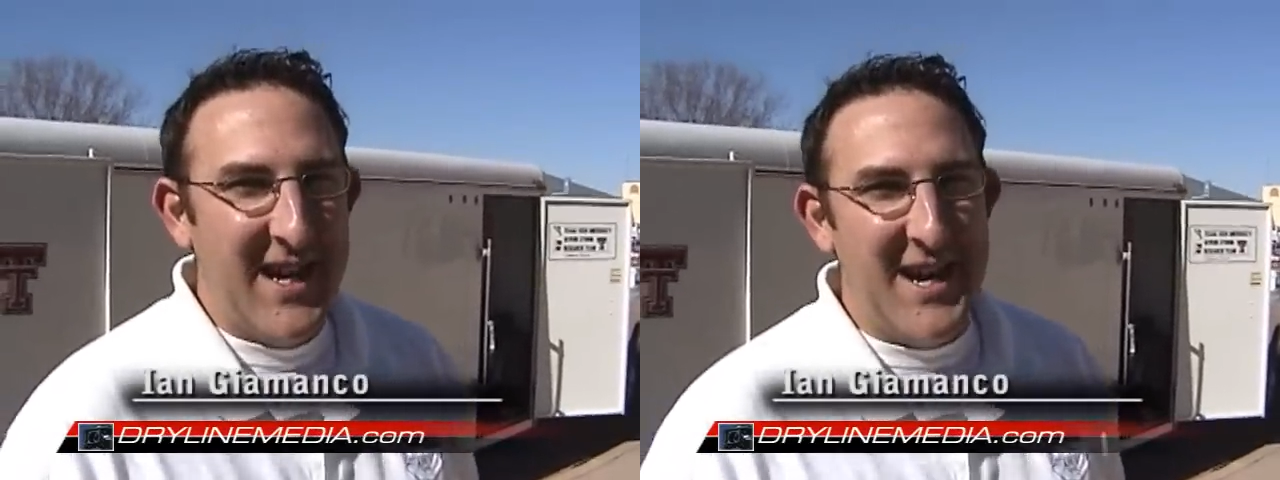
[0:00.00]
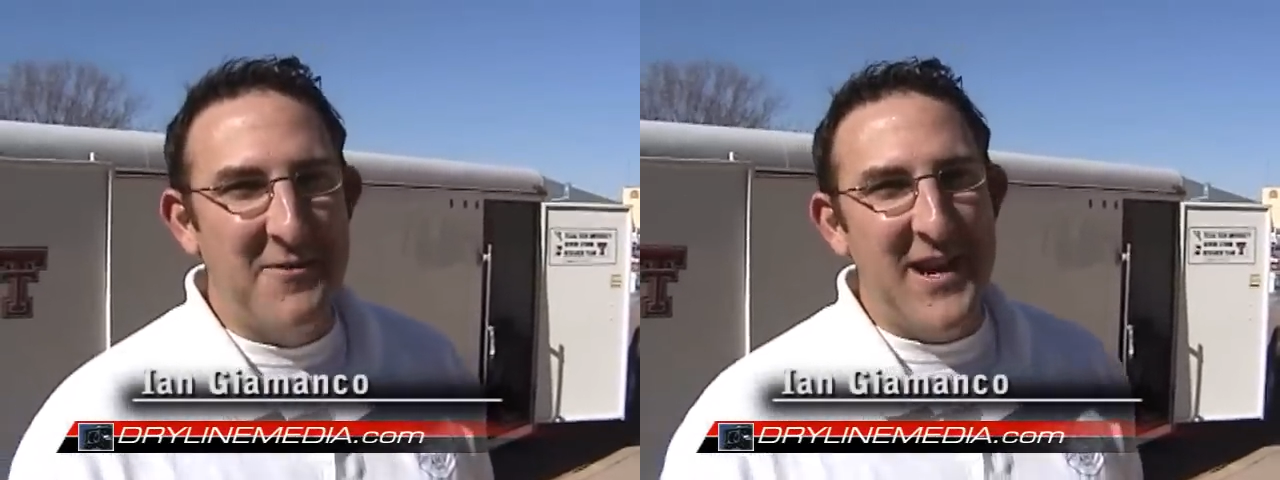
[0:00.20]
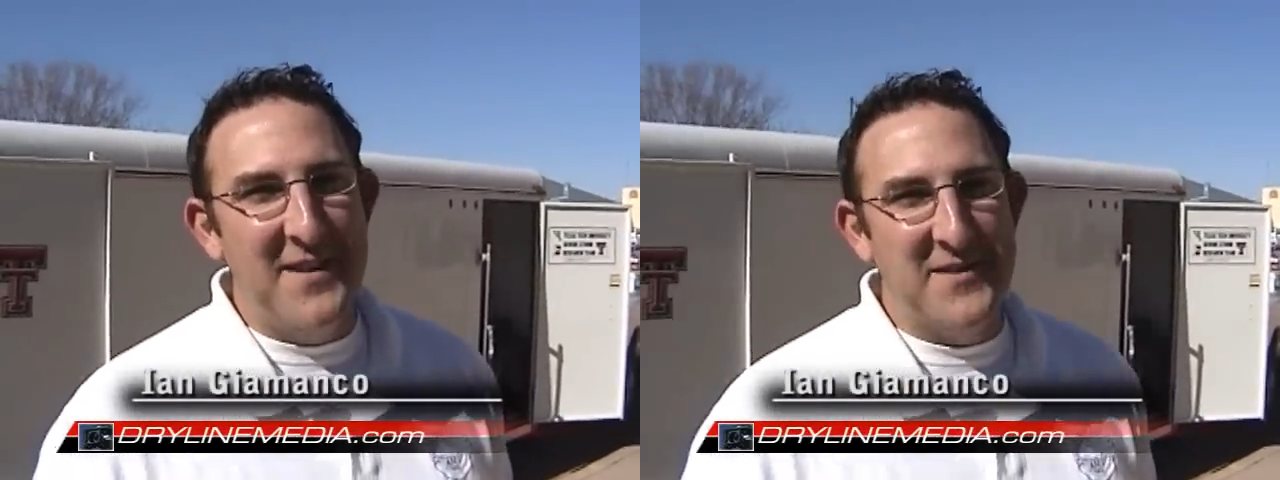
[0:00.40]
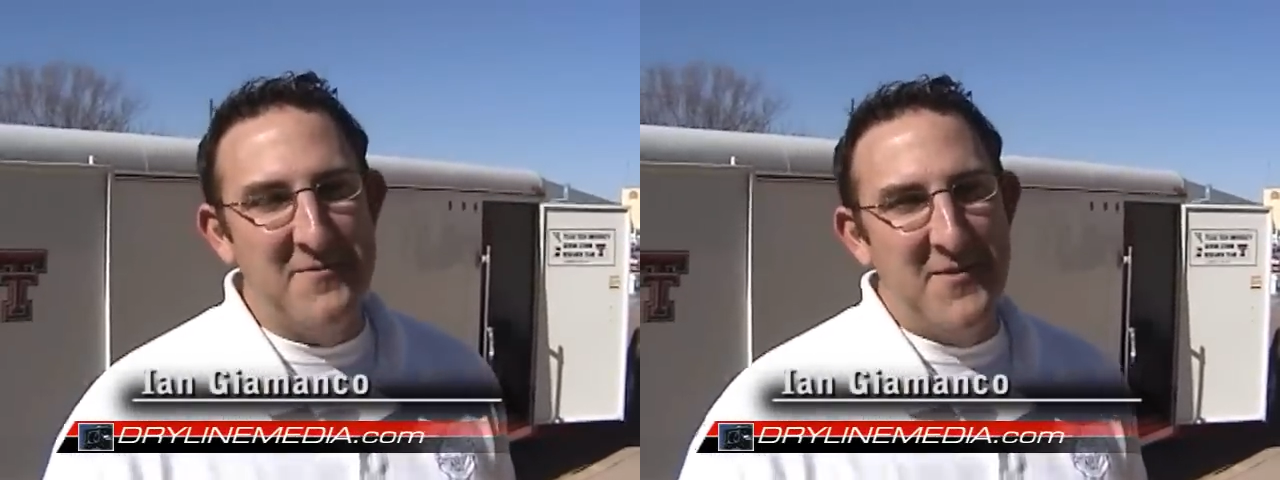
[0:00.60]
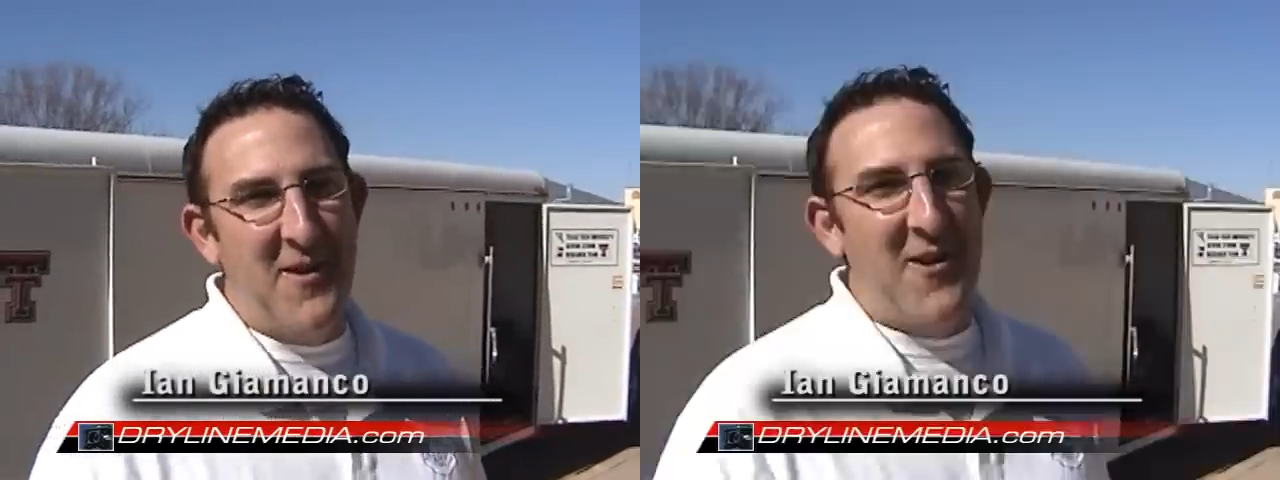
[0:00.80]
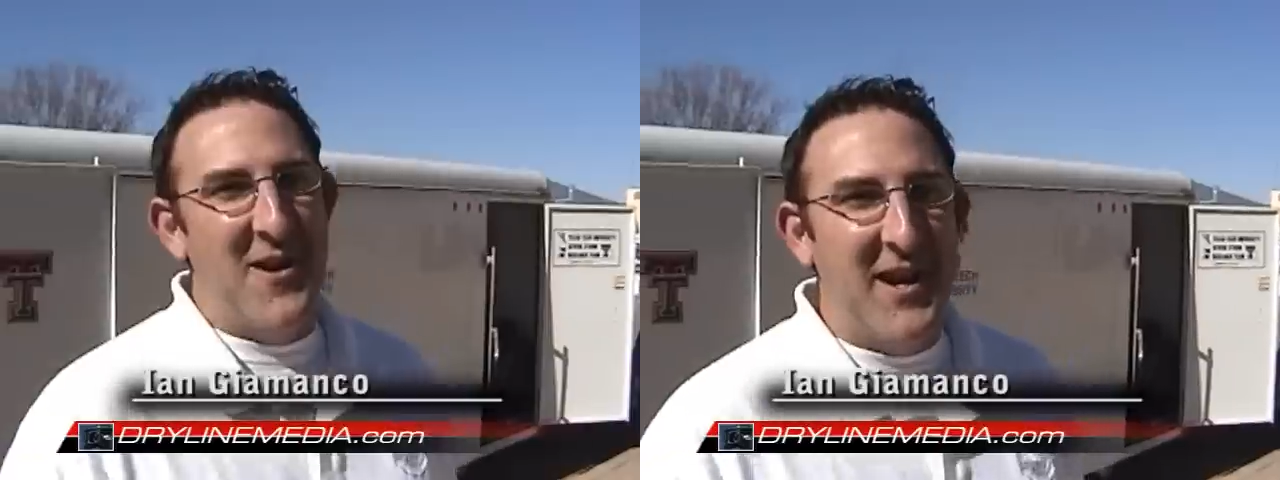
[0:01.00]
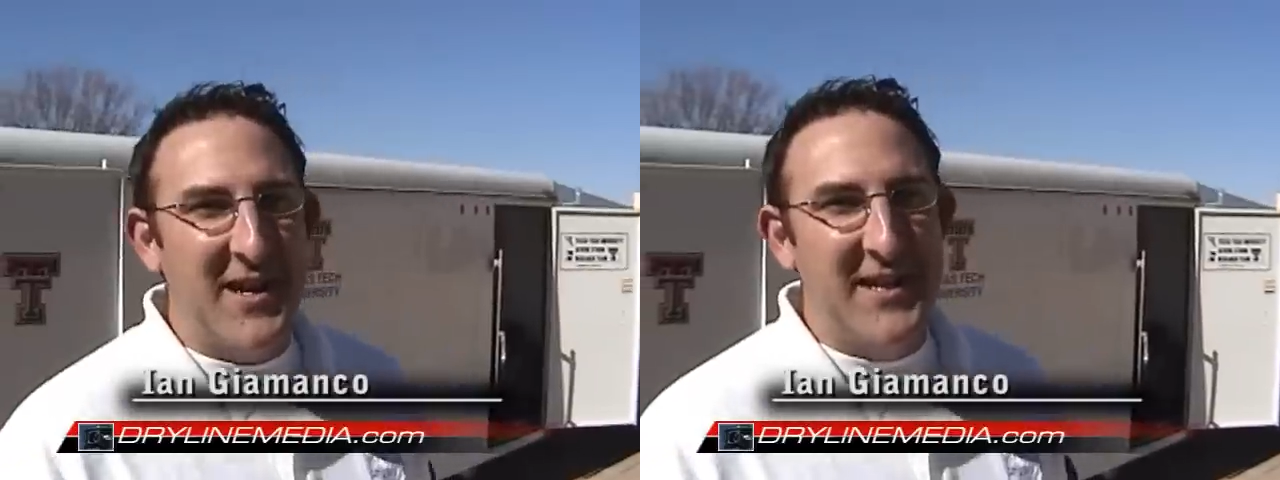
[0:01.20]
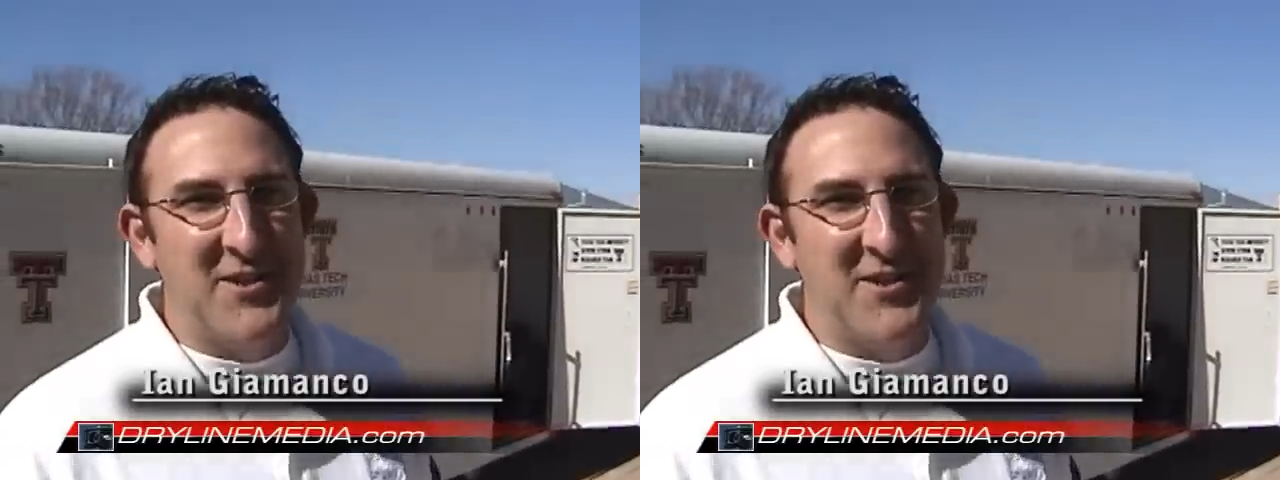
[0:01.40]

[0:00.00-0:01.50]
Uh, we have some of our uh,